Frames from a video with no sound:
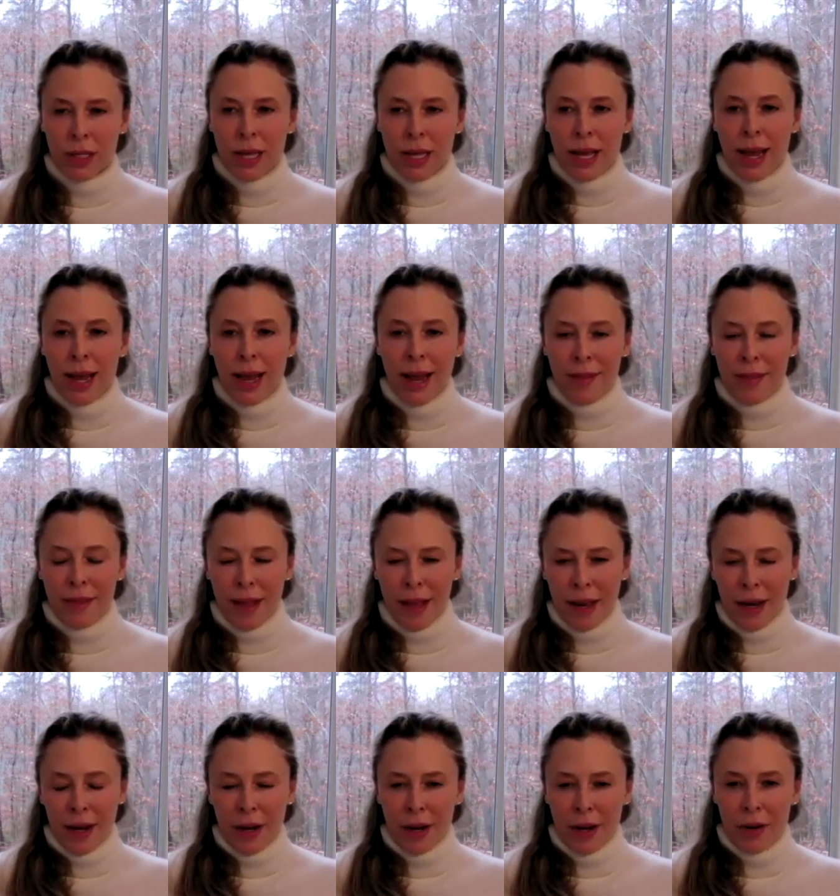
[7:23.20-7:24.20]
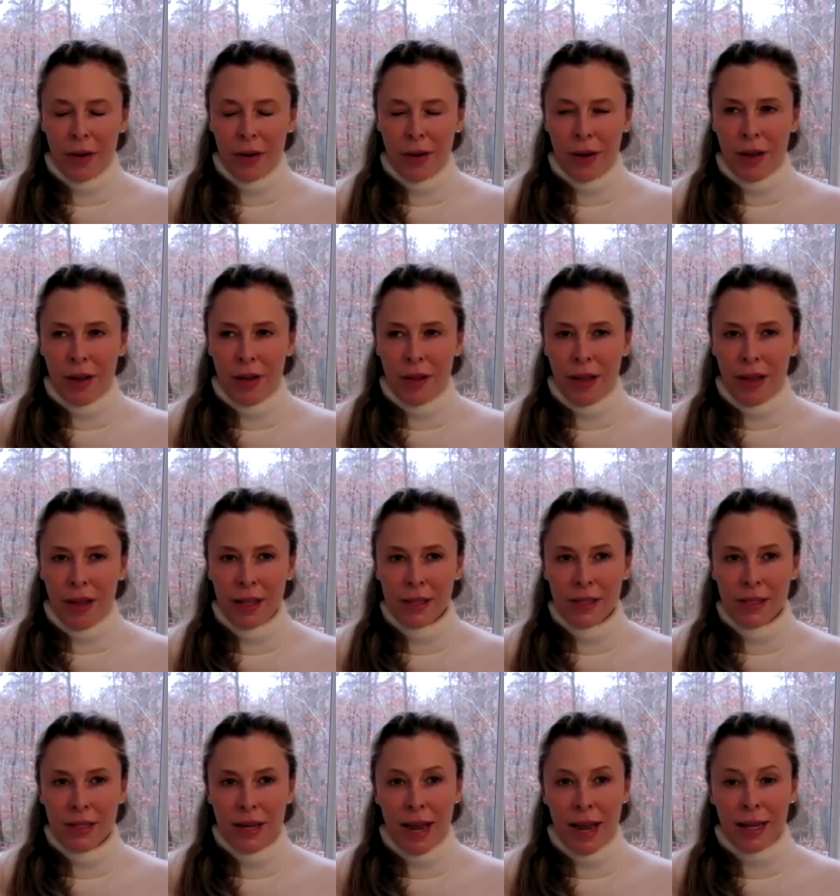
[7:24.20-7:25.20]
and then his
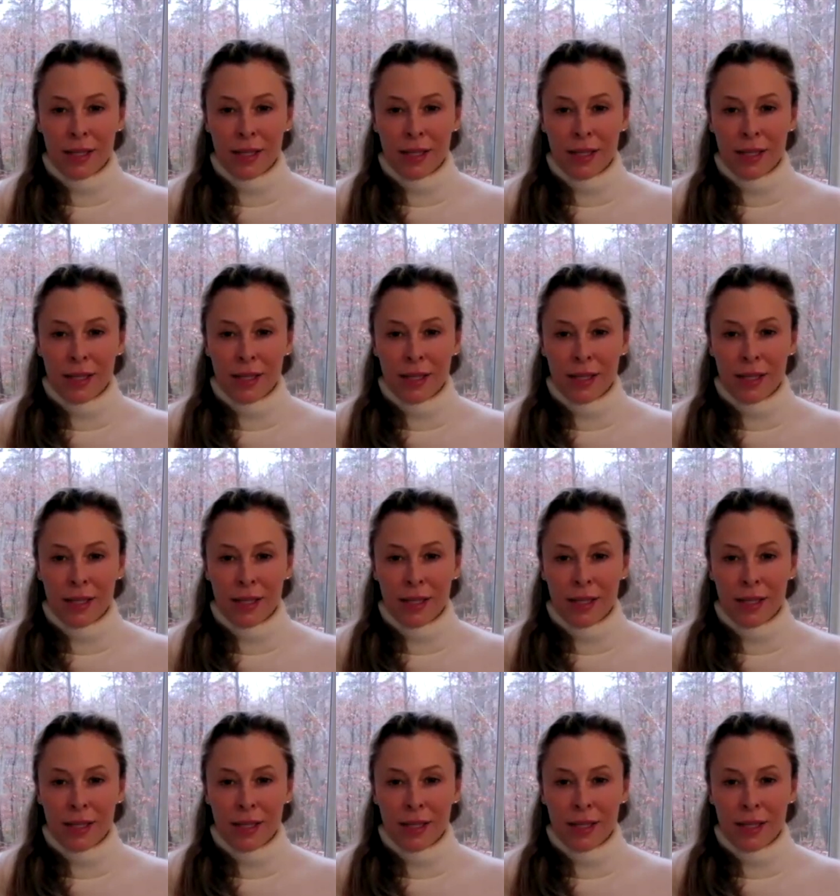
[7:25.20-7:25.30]
next